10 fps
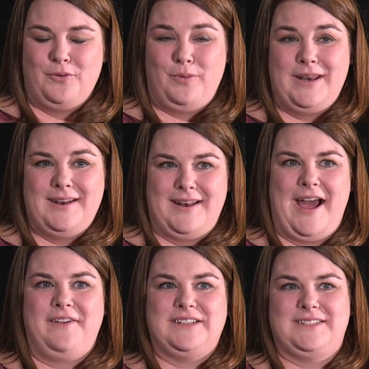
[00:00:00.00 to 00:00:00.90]
We didn't
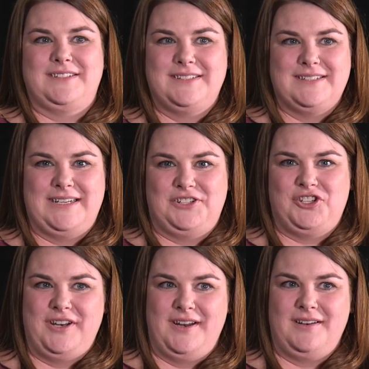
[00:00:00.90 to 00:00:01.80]
have a
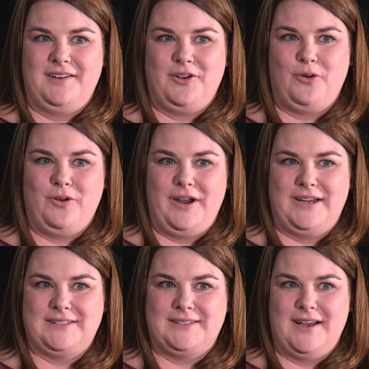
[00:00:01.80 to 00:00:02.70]
solicitation in
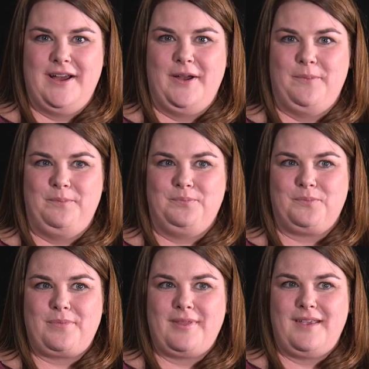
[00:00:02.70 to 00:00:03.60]
Corey's
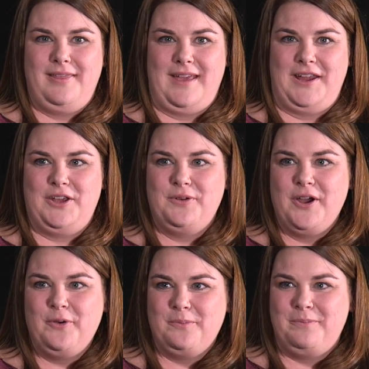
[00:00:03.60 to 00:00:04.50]
thank you
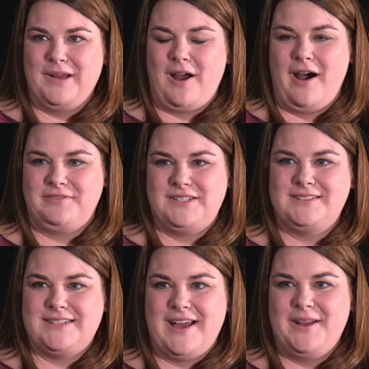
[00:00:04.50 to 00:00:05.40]
note, but
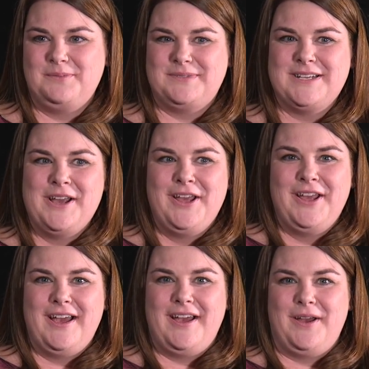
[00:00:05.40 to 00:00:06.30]
oftentimes
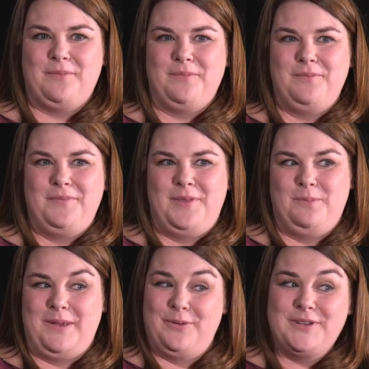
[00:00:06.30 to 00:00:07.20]
the
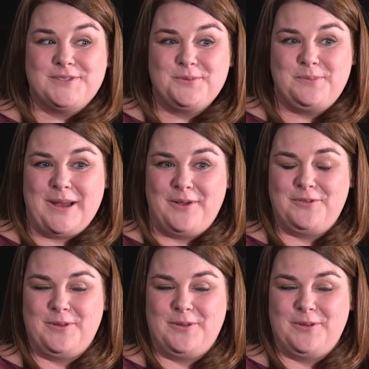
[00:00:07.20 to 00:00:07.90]
mailings would pay for